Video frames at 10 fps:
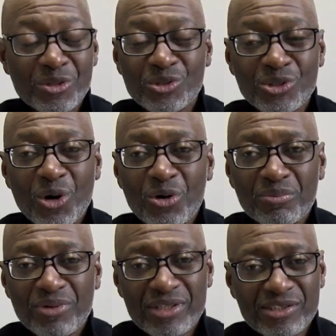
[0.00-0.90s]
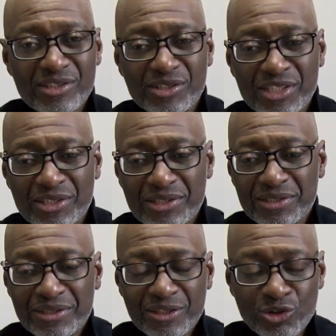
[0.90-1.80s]
So, brothers and
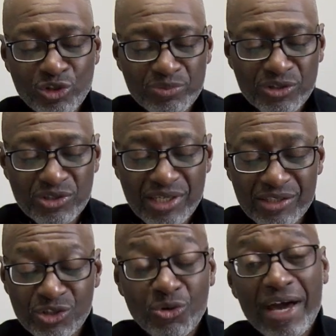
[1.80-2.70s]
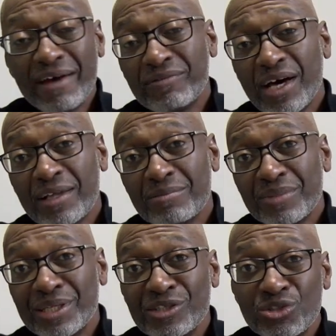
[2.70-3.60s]
sisters, the scripture says you have not
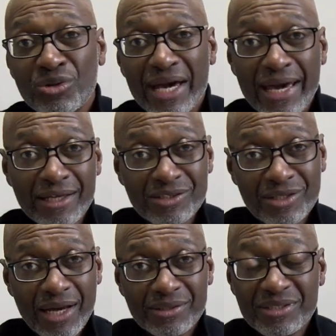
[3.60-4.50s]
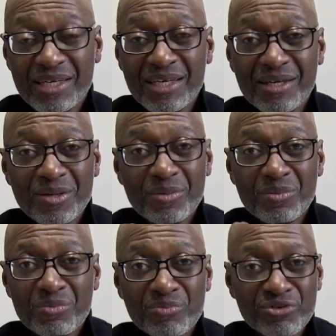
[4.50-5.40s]
because you ask not.
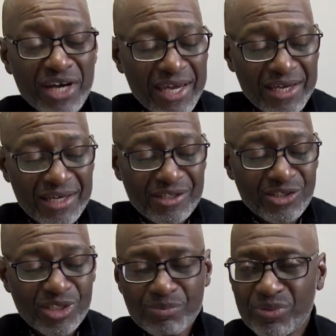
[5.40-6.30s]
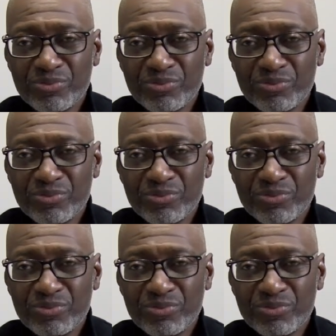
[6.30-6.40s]
Pray a simple